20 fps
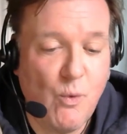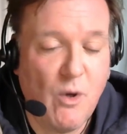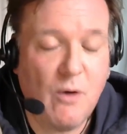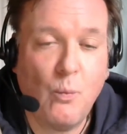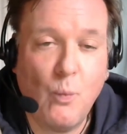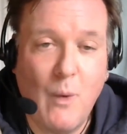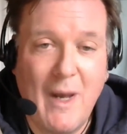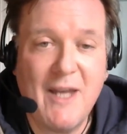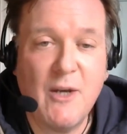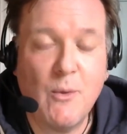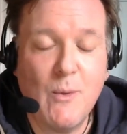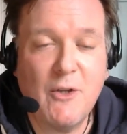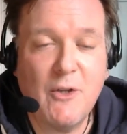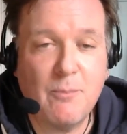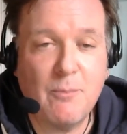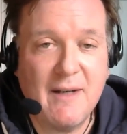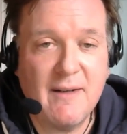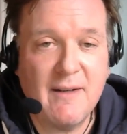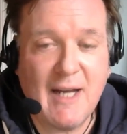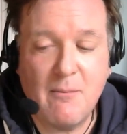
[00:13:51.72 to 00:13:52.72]
Where do we
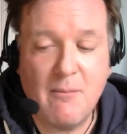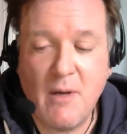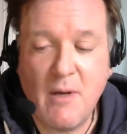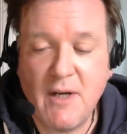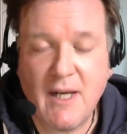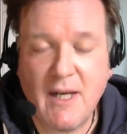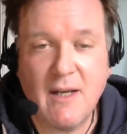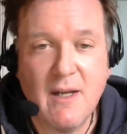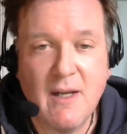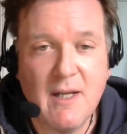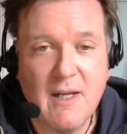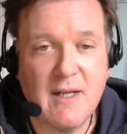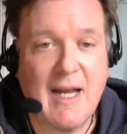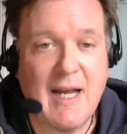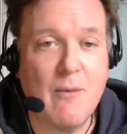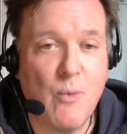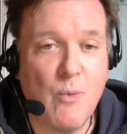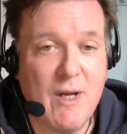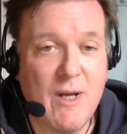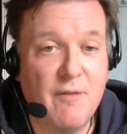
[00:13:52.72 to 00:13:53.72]
spend our money?
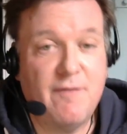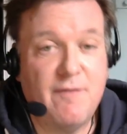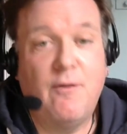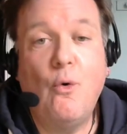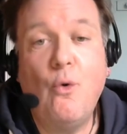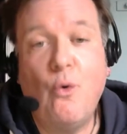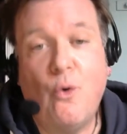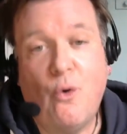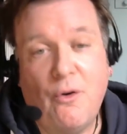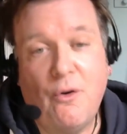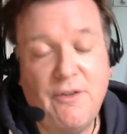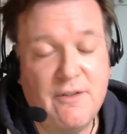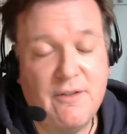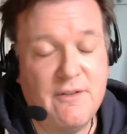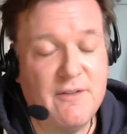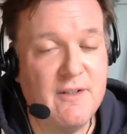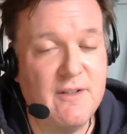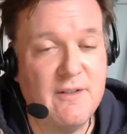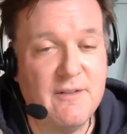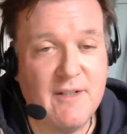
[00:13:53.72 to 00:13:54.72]
Can we afford
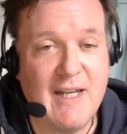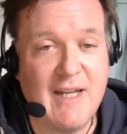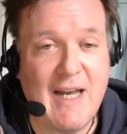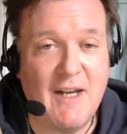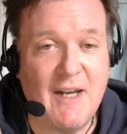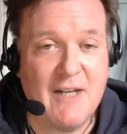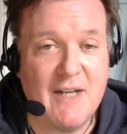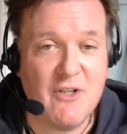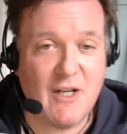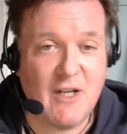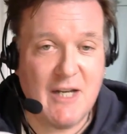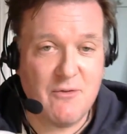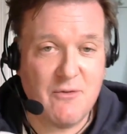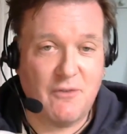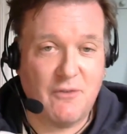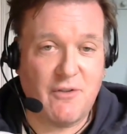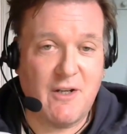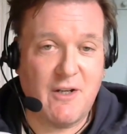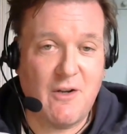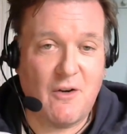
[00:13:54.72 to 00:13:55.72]
to get an educational
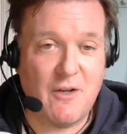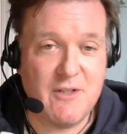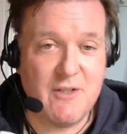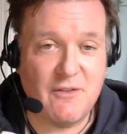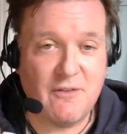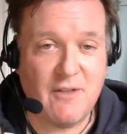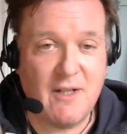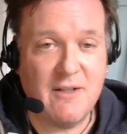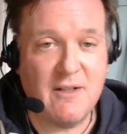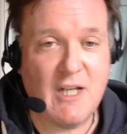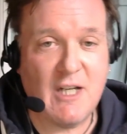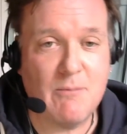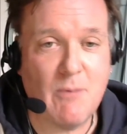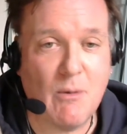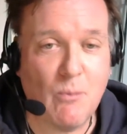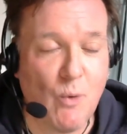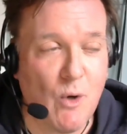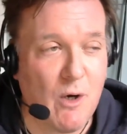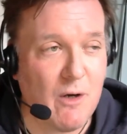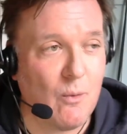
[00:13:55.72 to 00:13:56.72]
psychologist in to come and
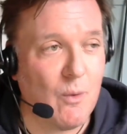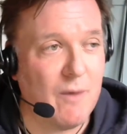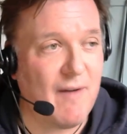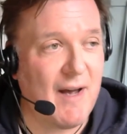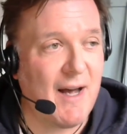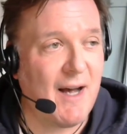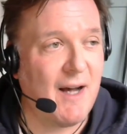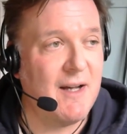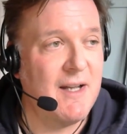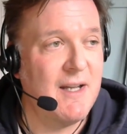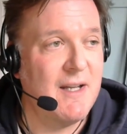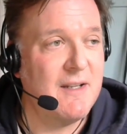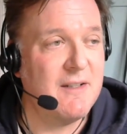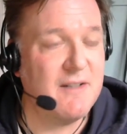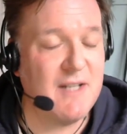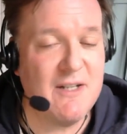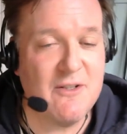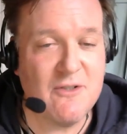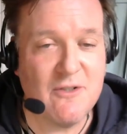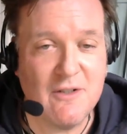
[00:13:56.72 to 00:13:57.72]
work with our
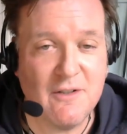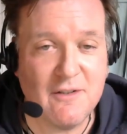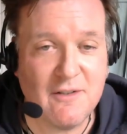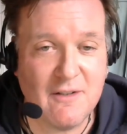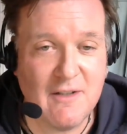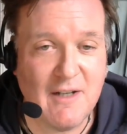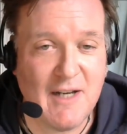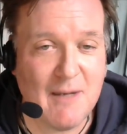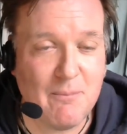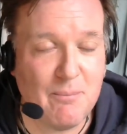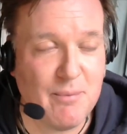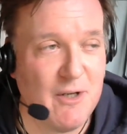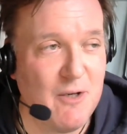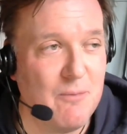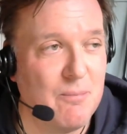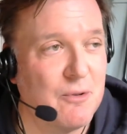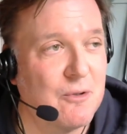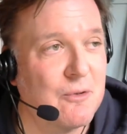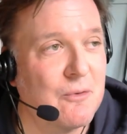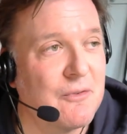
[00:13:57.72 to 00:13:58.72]
teachers and our
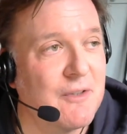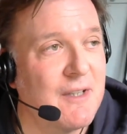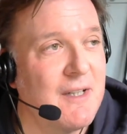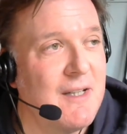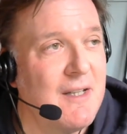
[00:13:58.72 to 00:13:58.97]
pupils?